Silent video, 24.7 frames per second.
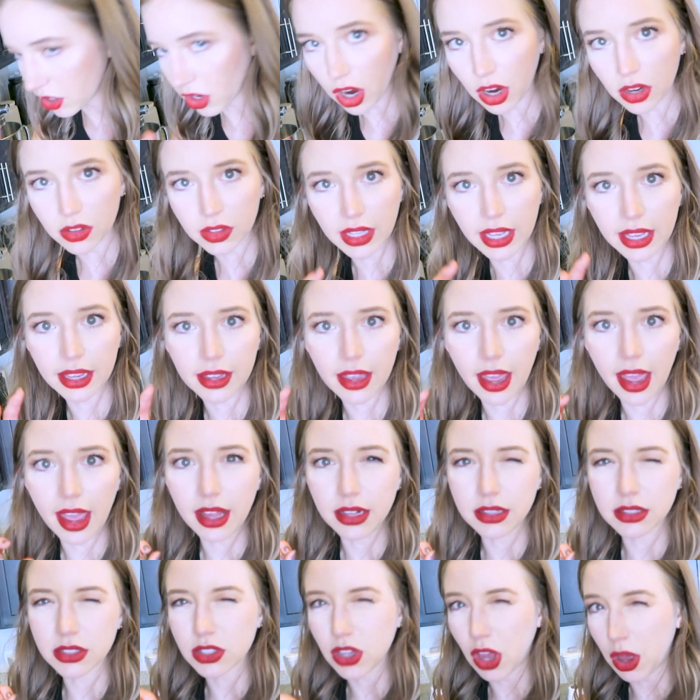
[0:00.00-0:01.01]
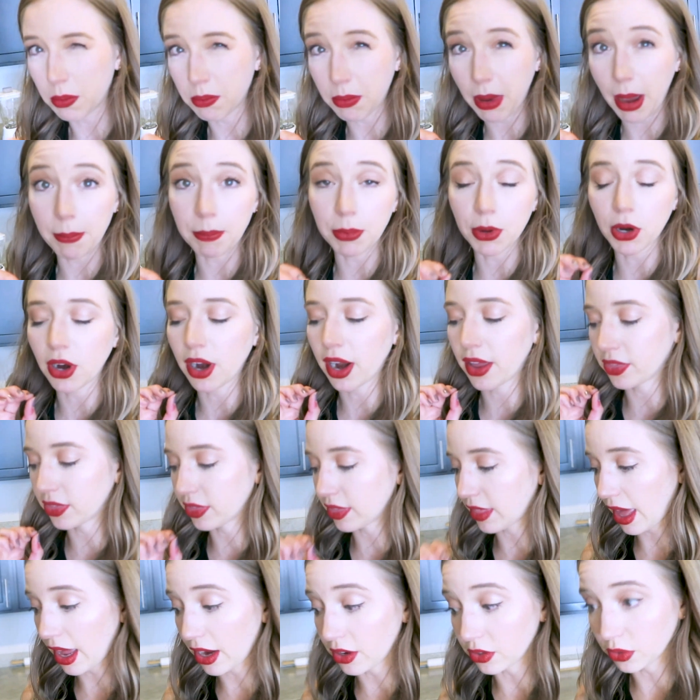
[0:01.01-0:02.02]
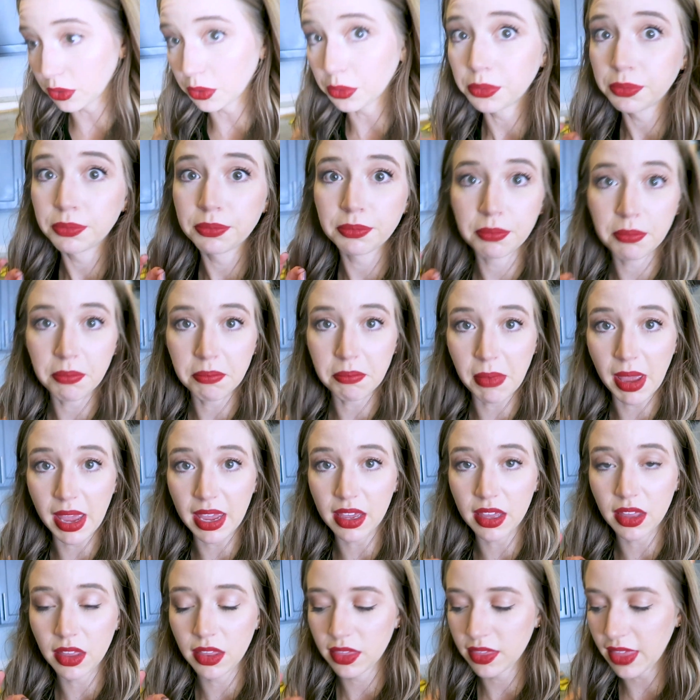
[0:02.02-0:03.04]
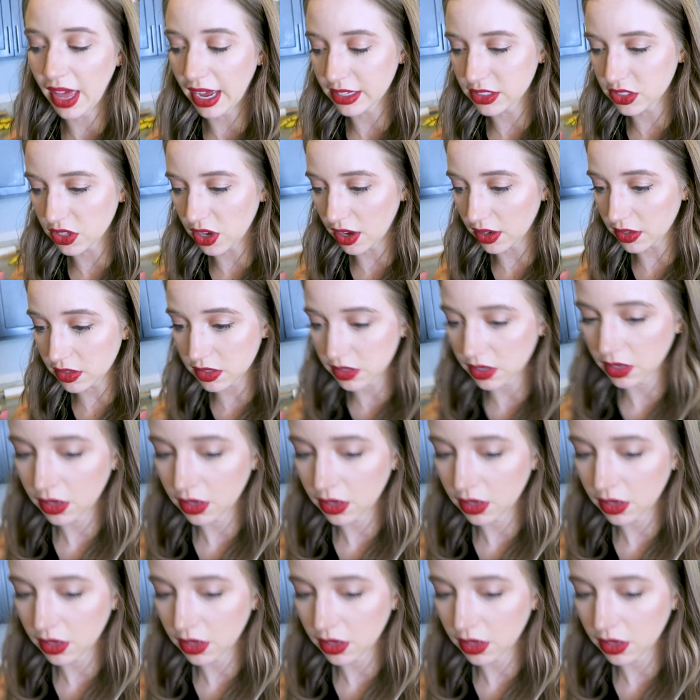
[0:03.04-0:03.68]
garlic and salt and pepper, and that'll make that sauce.